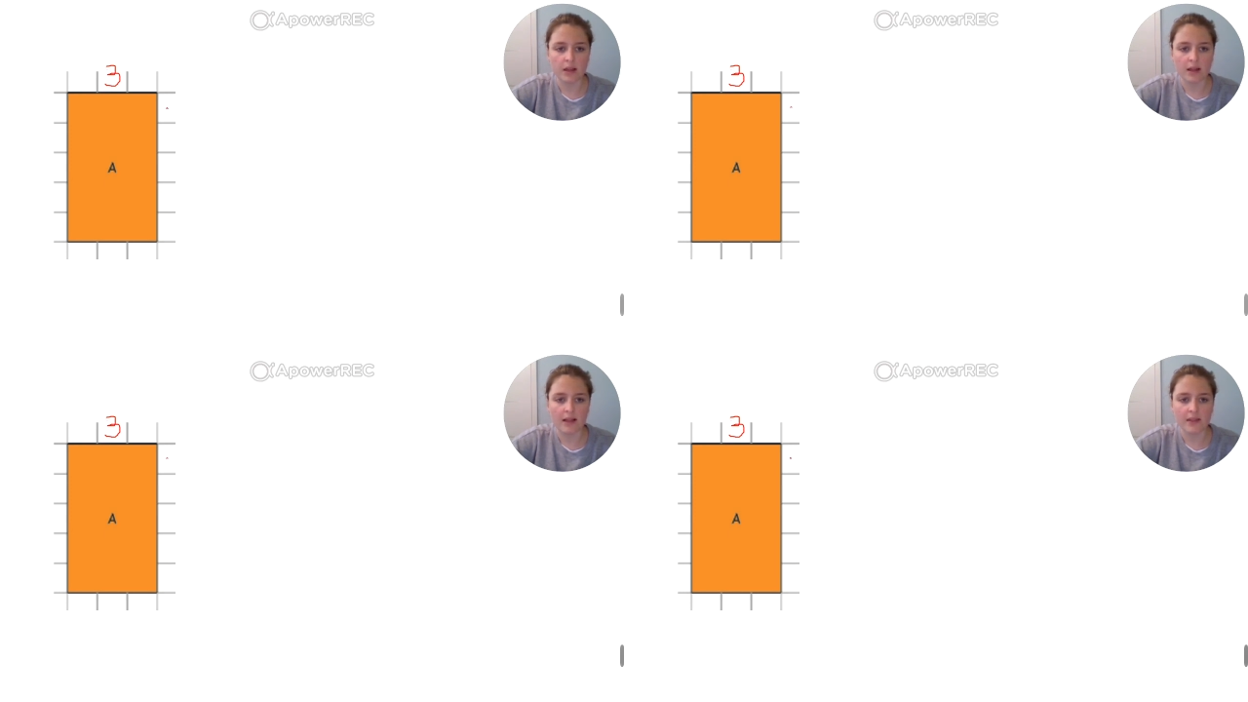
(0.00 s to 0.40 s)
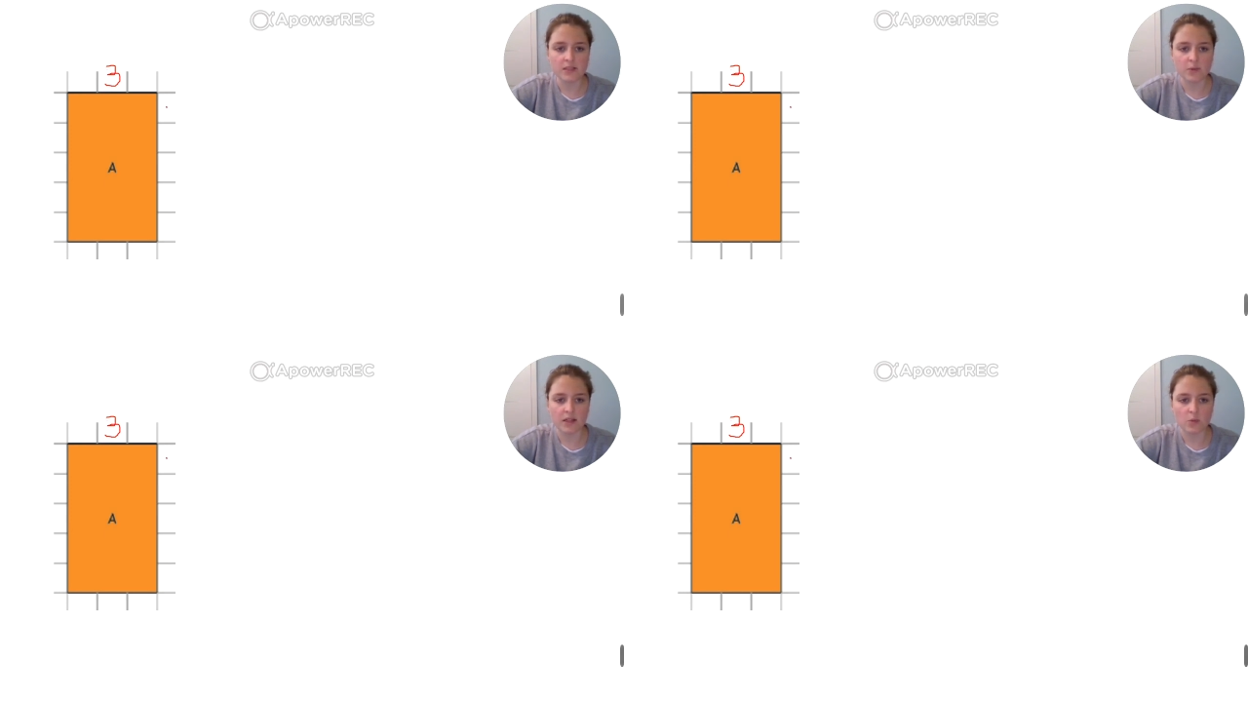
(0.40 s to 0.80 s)
And
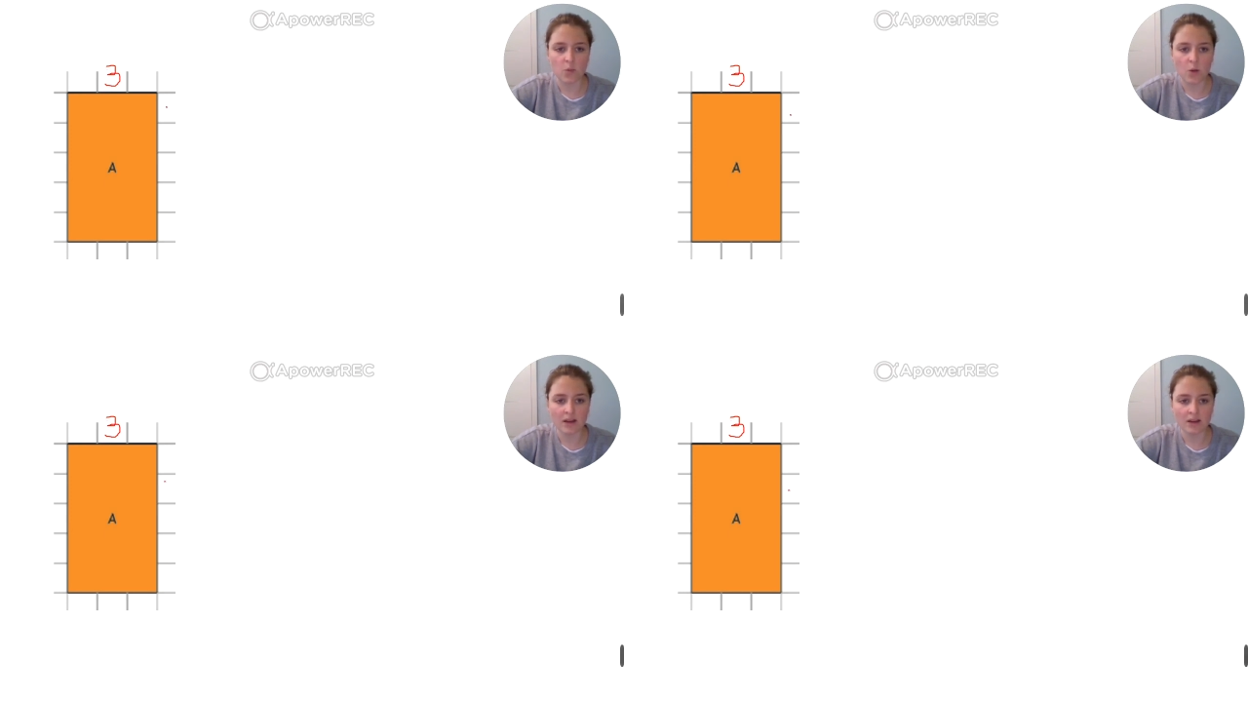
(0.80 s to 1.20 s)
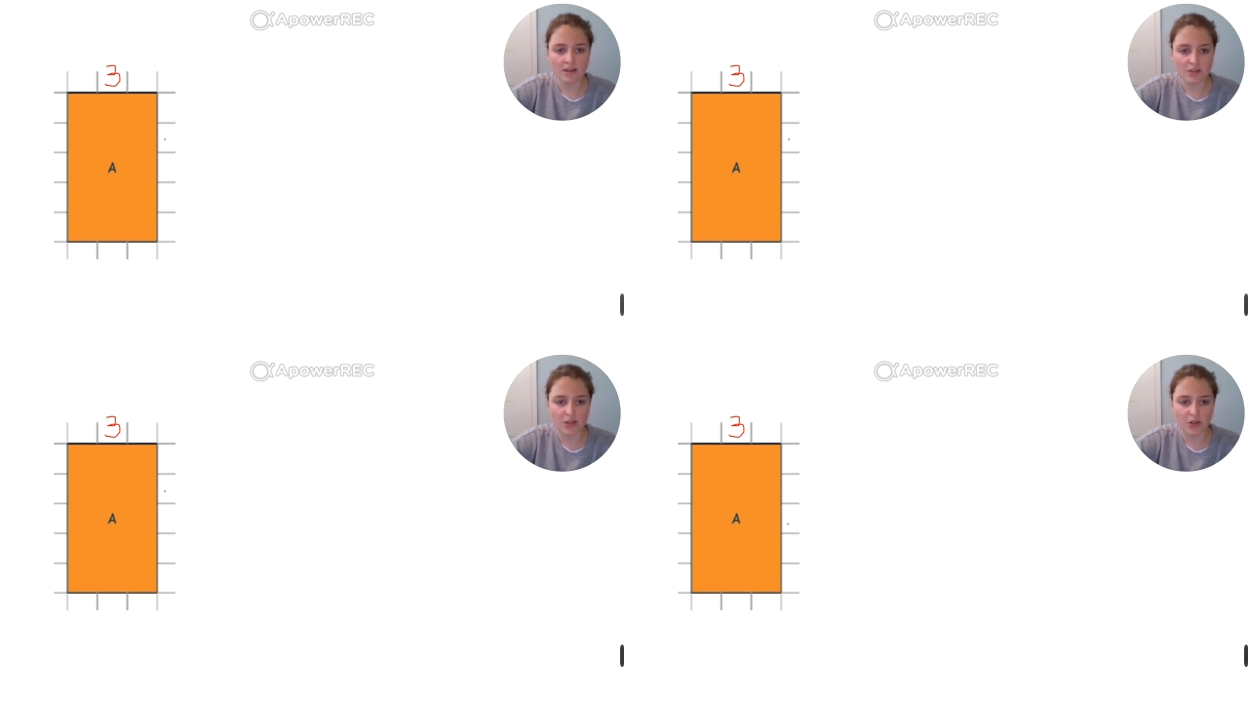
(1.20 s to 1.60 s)
this one is 1,
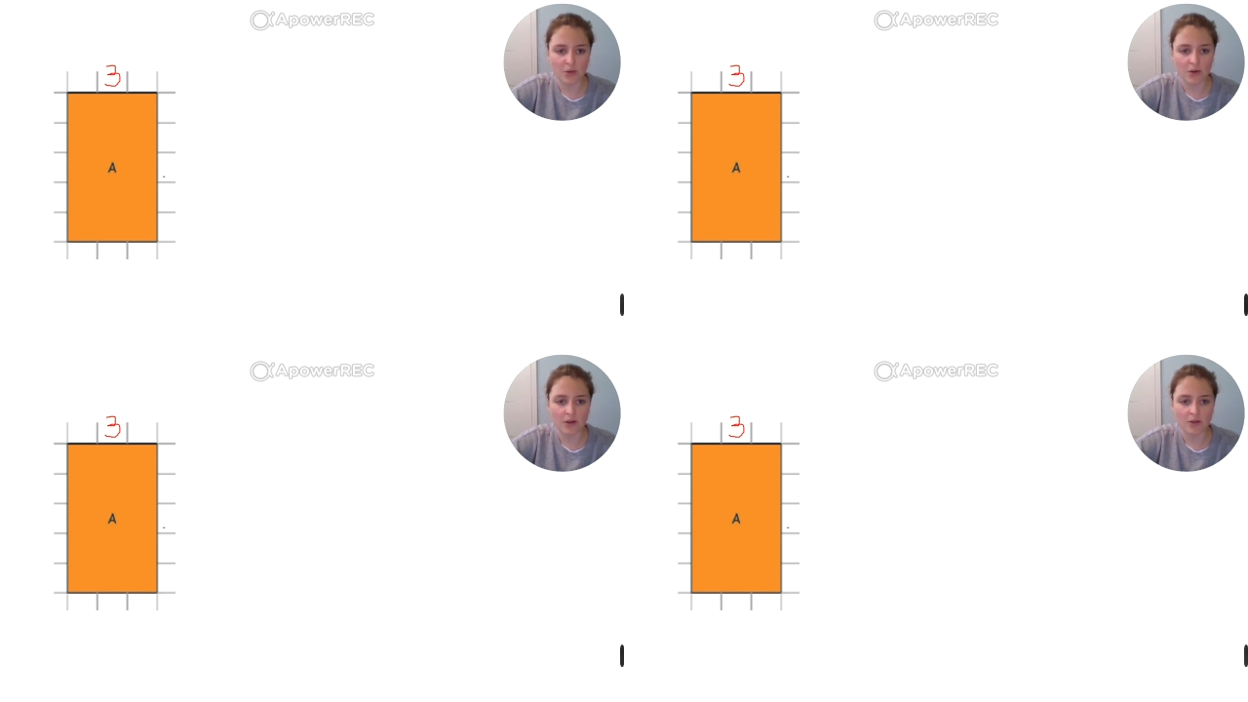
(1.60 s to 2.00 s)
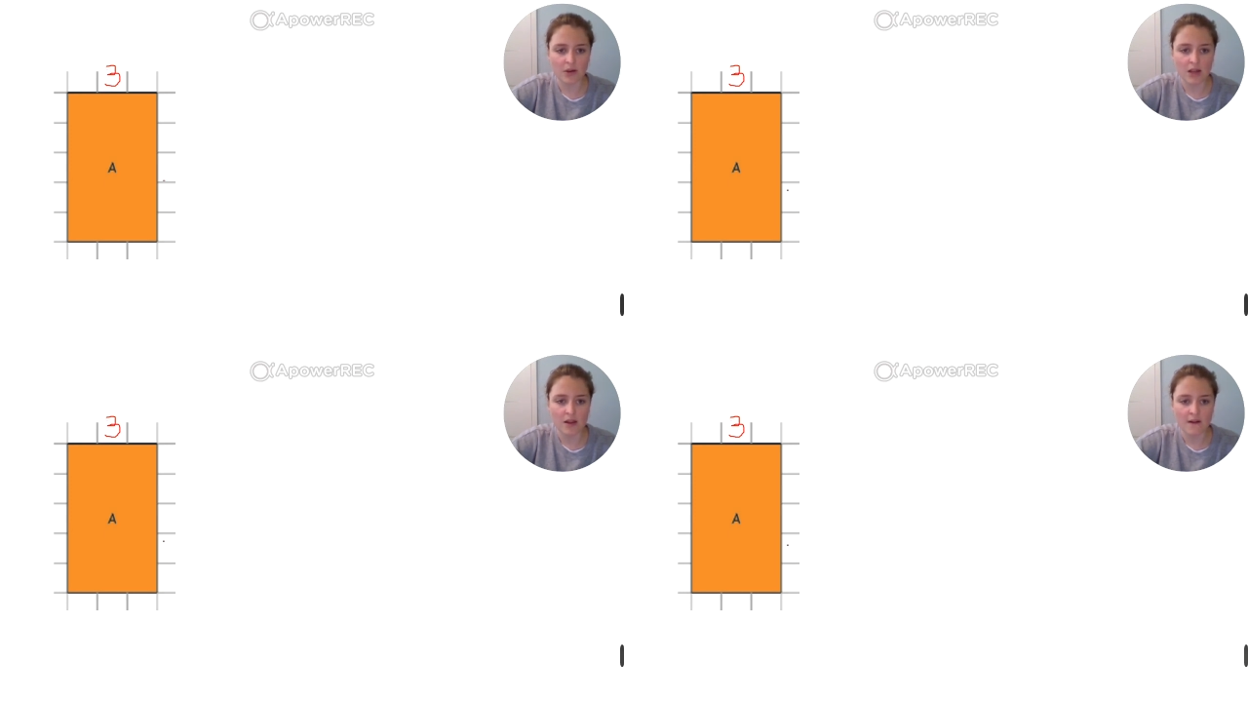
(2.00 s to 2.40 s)
2, 3,